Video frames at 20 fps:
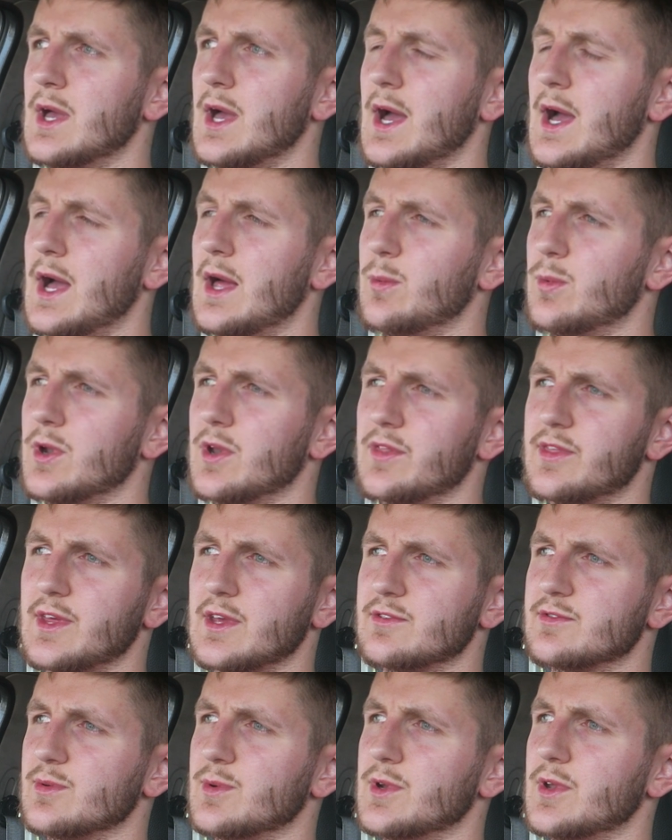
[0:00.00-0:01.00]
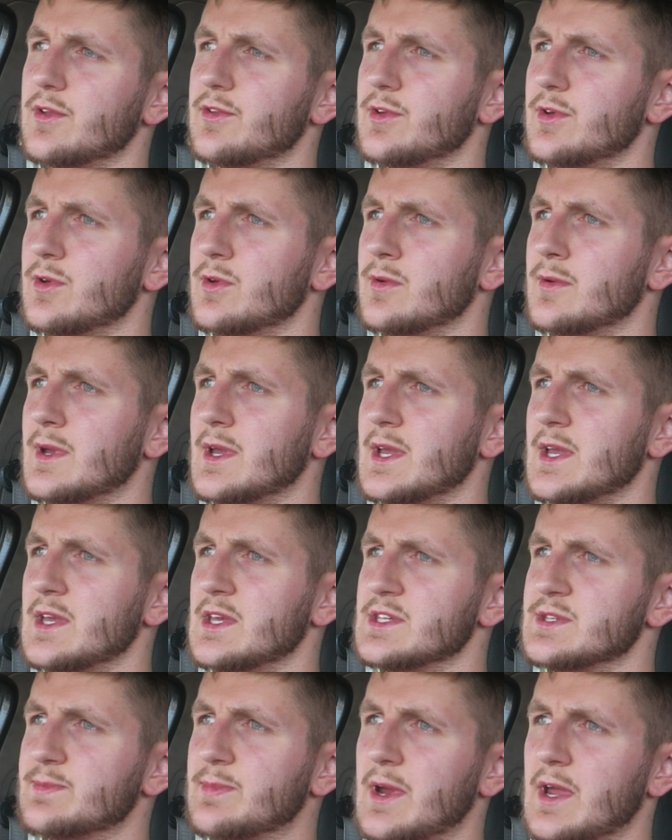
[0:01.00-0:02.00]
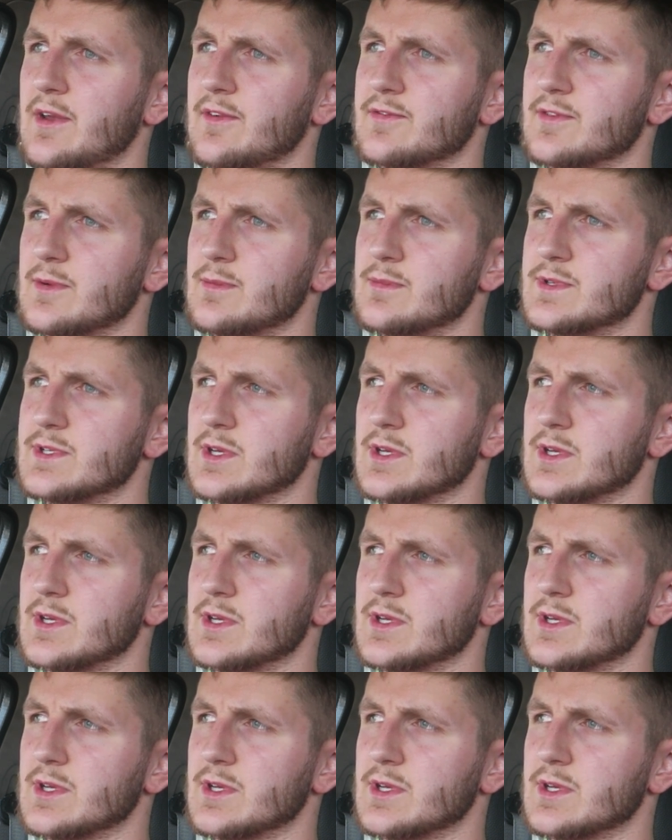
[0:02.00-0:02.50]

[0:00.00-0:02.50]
and one of the things I want to do is pay for him